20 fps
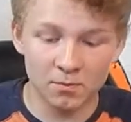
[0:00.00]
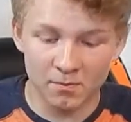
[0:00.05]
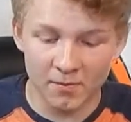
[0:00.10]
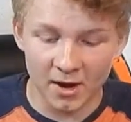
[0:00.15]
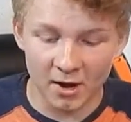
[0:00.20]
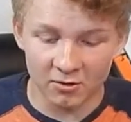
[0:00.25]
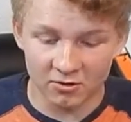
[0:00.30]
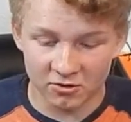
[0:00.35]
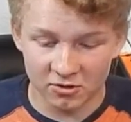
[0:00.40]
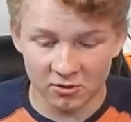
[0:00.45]
and
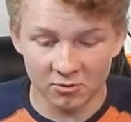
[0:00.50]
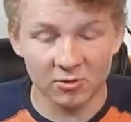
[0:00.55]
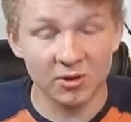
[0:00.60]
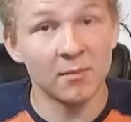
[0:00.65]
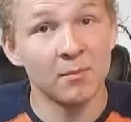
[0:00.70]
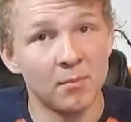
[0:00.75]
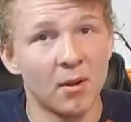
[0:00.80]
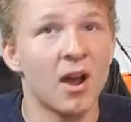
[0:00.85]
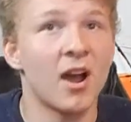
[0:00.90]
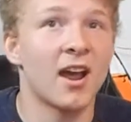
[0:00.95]
mouse do
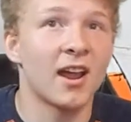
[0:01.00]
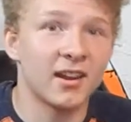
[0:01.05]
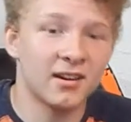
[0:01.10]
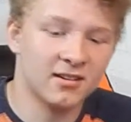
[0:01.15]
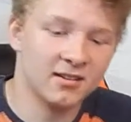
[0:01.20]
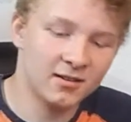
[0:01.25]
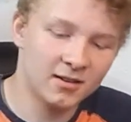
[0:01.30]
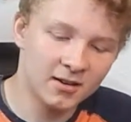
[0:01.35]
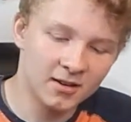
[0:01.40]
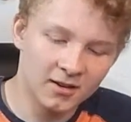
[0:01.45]

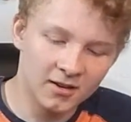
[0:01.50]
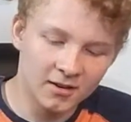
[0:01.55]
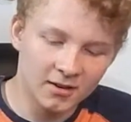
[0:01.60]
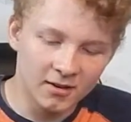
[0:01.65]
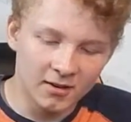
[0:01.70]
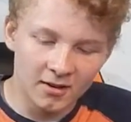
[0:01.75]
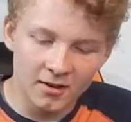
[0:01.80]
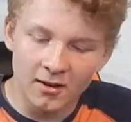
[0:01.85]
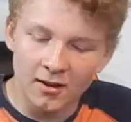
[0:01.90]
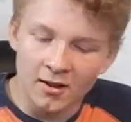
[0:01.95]
combined,
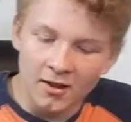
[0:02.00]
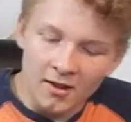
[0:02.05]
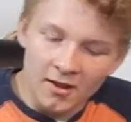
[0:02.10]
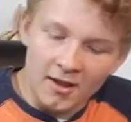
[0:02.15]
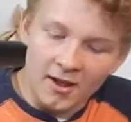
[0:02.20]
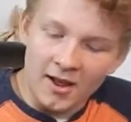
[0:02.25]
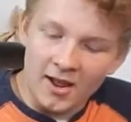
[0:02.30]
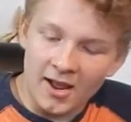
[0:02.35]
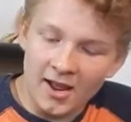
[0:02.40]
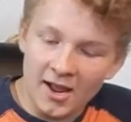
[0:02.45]

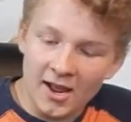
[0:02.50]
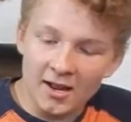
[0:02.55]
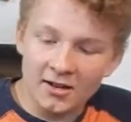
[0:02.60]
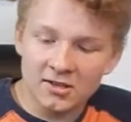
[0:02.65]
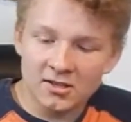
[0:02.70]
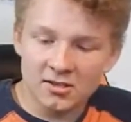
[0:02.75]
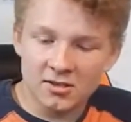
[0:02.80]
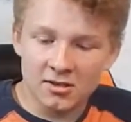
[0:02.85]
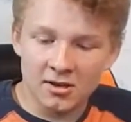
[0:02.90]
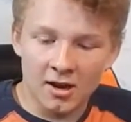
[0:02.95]

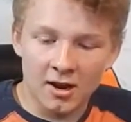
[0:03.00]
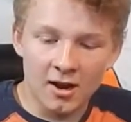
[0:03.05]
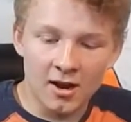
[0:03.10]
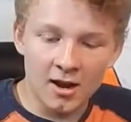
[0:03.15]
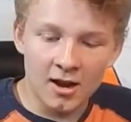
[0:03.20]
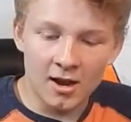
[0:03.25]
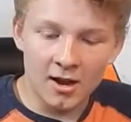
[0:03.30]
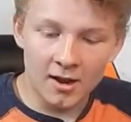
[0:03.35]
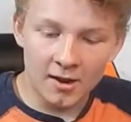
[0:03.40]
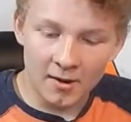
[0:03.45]
it's
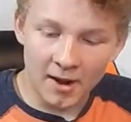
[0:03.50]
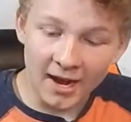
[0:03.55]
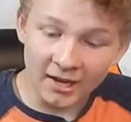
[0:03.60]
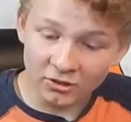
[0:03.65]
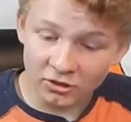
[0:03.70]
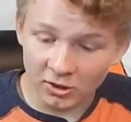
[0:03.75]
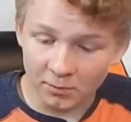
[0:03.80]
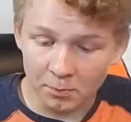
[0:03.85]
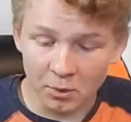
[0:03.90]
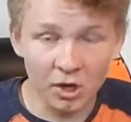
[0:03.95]

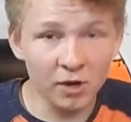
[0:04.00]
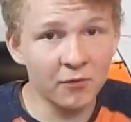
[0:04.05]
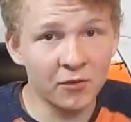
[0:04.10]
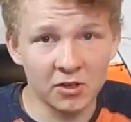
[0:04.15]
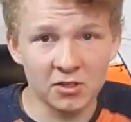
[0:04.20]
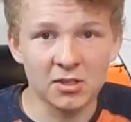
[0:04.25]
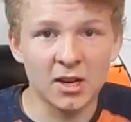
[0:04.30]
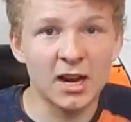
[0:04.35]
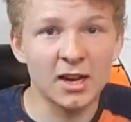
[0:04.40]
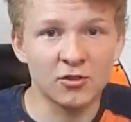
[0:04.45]
actually a
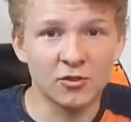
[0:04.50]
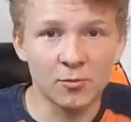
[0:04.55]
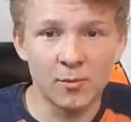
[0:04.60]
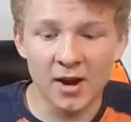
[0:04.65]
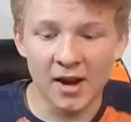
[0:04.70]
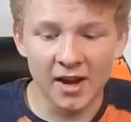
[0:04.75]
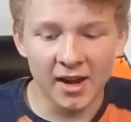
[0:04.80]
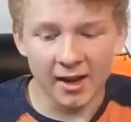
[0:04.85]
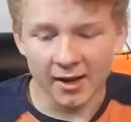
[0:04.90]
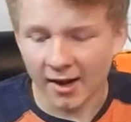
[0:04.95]
perfect size for
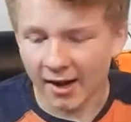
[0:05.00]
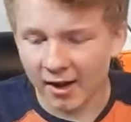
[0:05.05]
my hand.